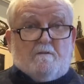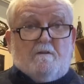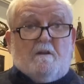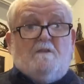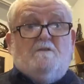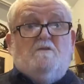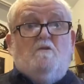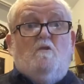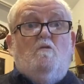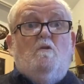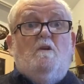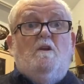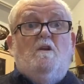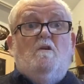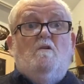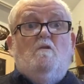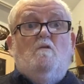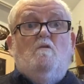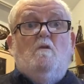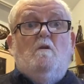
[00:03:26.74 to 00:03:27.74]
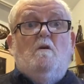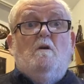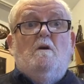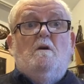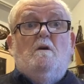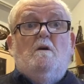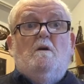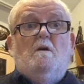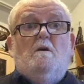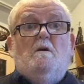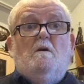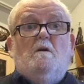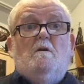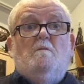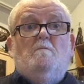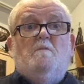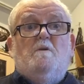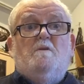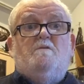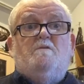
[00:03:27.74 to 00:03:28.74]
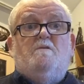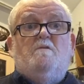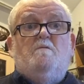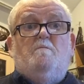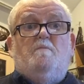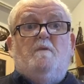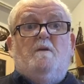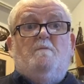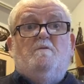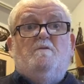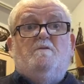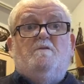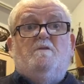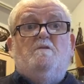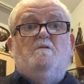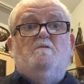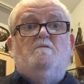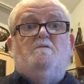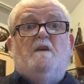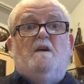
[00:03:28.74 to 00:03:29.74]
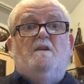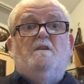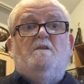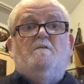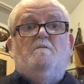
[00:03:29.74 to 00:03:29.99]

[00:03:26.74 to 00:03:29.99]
That's all we knew. But people do tend